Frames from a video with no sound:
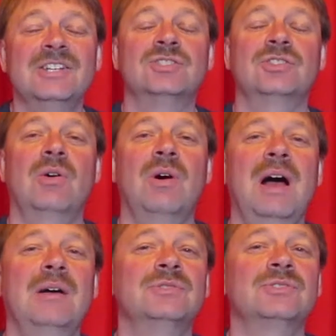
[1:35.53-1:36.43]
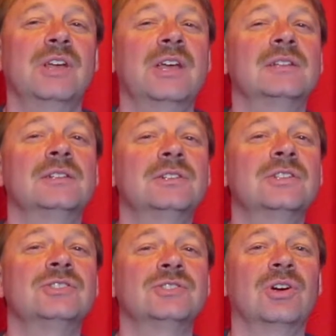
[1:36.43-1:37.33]
So I was like a little
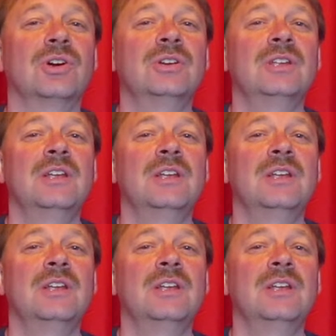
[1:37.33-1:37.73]
concerned,